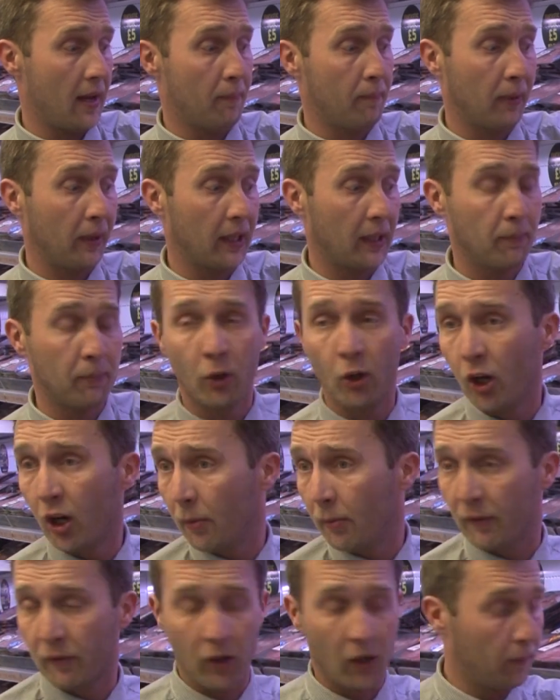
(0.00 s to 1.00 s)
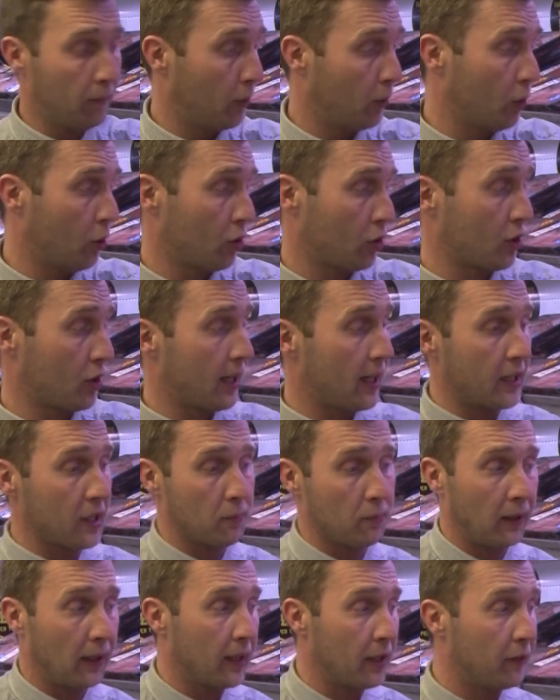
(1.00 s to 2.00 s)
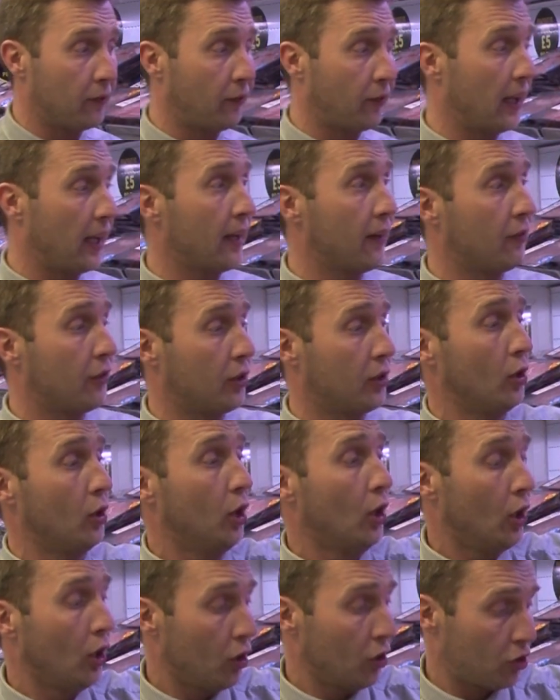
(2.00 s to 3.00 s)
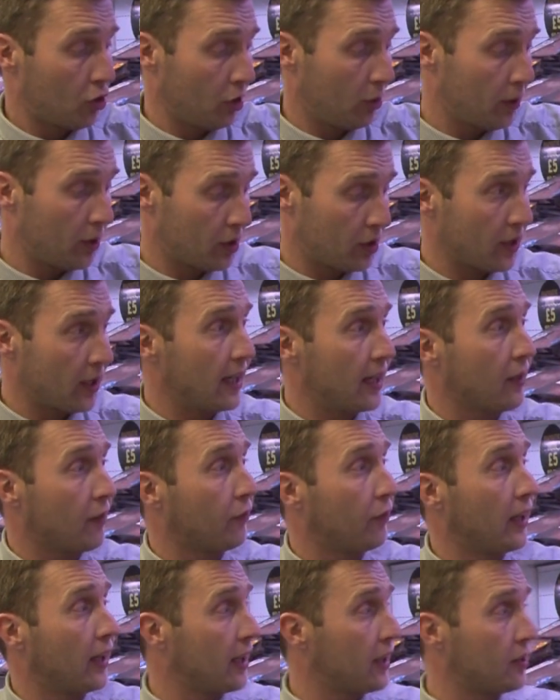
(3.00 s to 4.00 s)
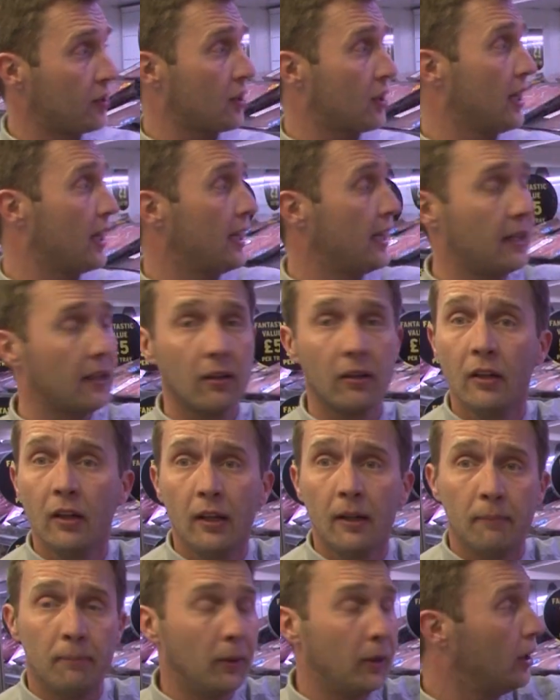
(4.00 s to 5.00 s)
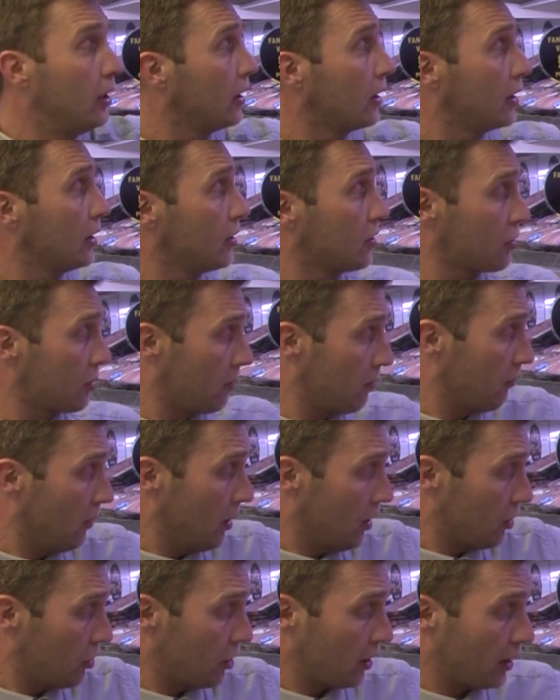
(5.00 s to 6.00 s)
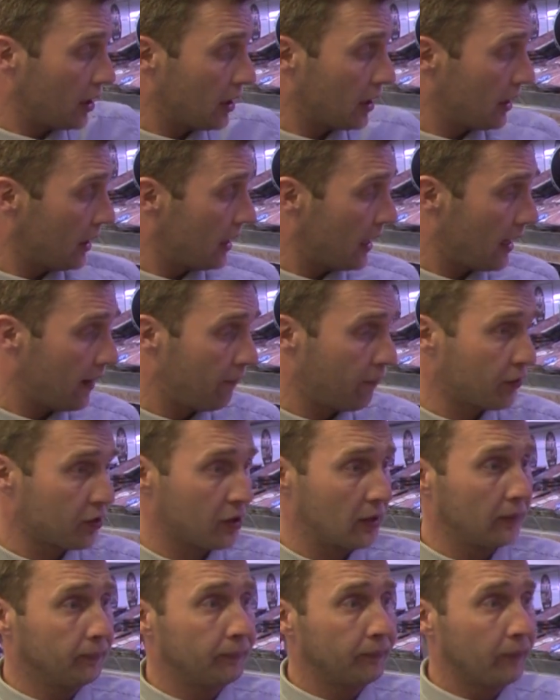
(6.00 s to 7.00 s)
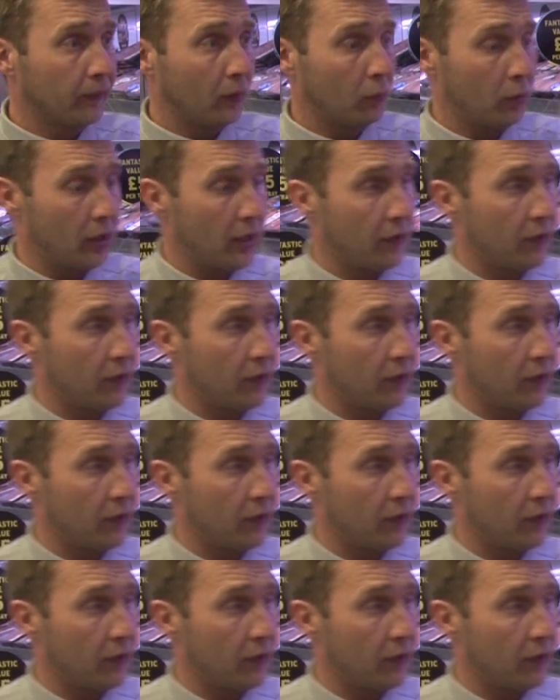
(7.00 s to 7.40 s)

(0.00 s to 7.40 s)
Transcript: belly pork, we've got pork steaks, plain and flavoured, stewing steak, frying steak, burgers, chicken Kievs. We